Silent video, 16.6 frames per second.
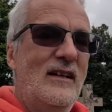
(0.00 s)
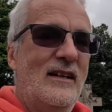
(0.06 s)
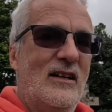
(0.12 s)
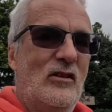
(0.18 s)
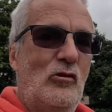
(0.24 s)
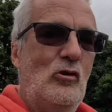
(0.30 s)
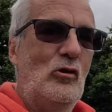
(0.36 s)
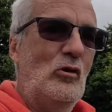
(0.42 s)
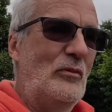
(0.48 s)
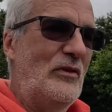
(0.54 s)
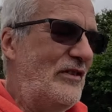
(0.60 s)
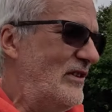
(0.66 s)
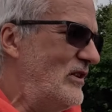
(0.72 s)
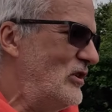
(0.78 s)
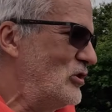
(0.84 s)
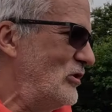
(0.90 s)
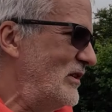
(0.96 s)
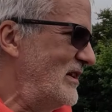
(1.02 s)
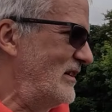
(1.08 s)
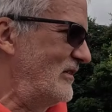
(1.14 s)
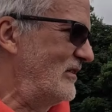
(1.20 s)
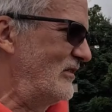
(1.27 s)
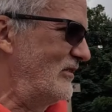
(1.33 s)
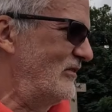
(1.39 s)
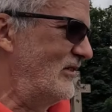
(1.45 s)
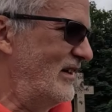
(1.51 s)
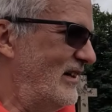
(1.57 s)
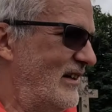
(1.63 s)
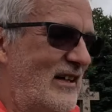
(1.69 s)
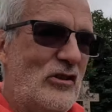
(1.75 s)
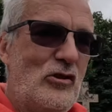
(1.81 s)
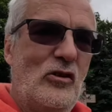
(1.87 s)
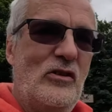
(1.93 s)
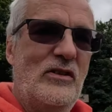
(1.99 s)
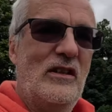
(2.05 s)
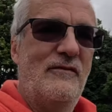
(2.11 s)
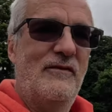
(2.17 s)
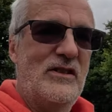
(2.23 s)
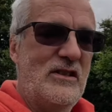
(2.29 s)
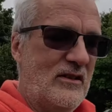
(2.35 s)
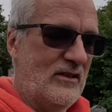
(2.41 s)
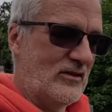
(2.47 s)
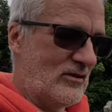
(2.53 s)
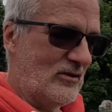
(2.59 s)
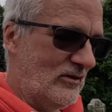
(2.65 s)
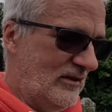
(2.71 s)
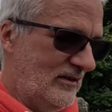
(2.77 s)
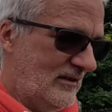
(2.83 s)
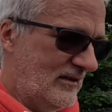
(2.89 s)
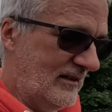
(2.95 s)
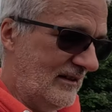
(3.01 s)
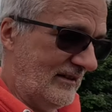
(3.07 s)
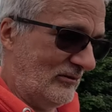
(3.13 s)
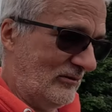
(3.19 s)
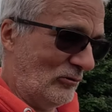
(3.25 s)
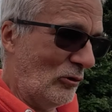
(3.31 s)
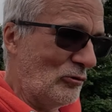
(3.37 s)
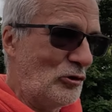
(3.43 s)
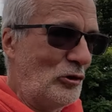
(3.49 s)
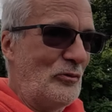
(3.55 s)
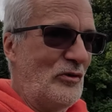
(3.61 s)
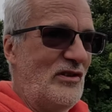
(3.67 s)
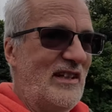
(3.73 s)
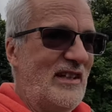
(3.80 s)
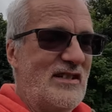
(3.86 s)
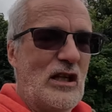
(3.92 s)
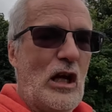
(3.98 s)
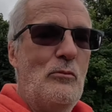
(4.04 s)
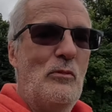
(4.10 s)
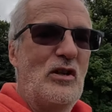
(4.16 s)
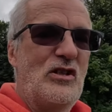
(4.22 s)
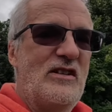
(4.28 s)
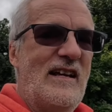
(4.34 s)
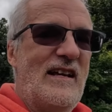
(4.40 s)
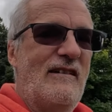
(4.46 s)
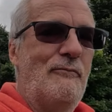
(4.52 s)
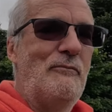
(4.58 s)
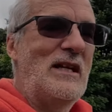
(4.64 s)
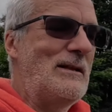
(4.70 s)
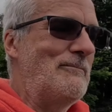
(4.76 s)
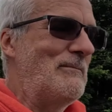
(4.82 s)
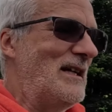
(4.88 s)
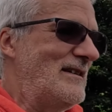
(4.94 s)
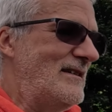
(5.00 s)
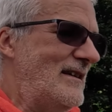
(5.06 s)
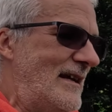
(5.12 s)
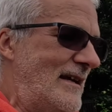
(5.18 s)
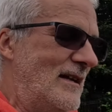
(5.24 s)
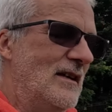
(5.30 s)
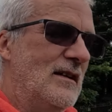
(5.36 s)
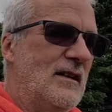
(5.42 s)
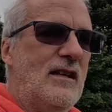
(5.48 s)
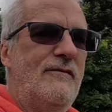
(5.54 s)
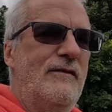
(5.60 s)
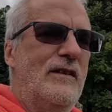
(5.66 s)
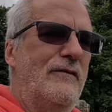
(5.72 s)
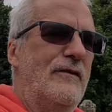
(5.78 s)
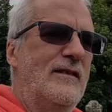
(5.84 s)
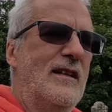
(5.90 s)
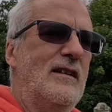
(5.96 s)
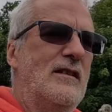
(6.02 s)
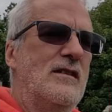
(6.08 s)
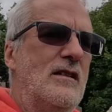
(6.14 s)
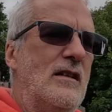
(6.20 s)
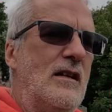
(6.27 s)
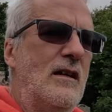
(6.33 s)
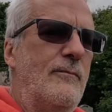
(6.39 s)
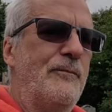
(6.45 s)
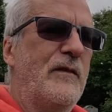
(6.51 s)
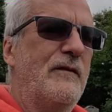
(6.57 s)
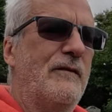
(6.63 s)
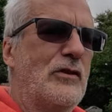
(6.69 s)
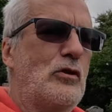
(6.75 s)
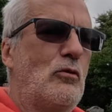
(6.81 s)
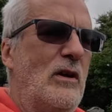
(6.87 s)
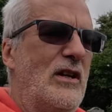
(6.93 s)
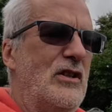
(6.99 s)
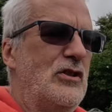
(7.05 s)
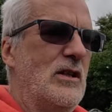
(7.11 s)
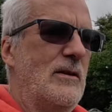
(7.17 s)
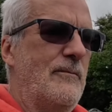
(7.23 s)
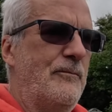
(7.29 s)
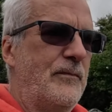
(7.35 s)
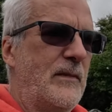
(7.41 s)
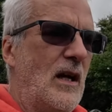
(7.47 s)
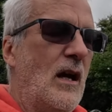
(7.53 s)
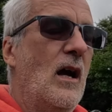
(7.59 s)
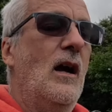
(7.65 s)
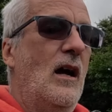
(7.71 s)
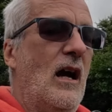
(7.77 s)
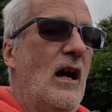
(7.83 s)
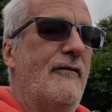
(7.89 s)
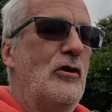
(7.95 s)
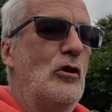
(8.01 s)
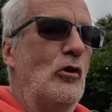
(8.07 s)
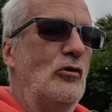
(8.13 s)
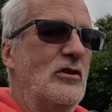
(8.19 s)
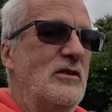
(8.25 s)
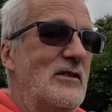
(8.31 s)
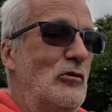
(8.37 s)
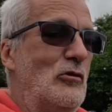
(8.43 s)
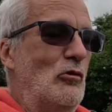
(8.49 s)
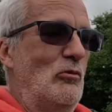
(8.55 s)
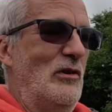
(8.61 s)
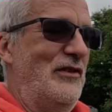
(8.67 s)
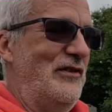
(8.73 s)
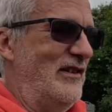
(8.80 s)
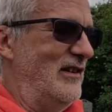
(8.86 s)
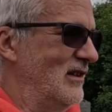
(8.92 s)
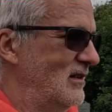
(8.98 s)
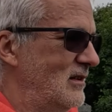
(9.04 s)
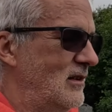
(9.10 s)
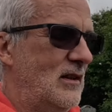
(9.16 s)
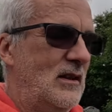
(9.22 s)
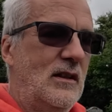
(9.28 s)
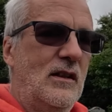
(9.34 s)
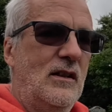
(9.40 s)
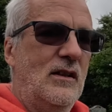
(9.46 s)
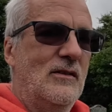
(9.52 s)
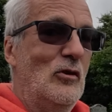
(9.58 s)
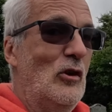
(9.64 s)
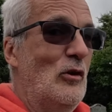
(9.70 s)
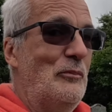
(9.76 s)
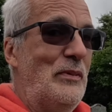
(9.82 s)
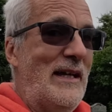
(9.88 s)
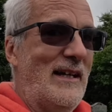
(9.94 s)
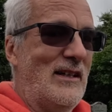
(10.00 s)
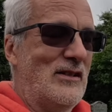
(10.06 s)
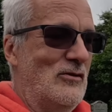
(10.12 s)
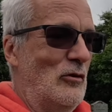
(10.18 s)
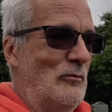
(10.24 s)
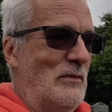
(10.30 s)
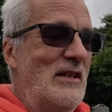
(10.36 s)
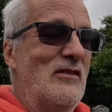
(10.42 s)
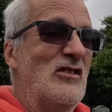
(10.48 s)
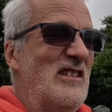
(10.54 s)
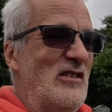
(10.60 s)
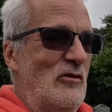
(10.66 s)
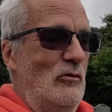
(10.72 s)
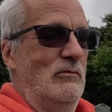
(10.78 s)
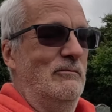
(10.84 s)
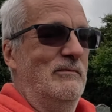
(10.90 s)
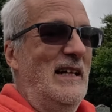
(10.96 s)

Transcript: I do hope they're enjoying their uh, enjoying their visit to Scotland, and I also hope they realise how much they have made my day, even if it did say first question, have you got De Niro with you? Not Bex, not De Niro.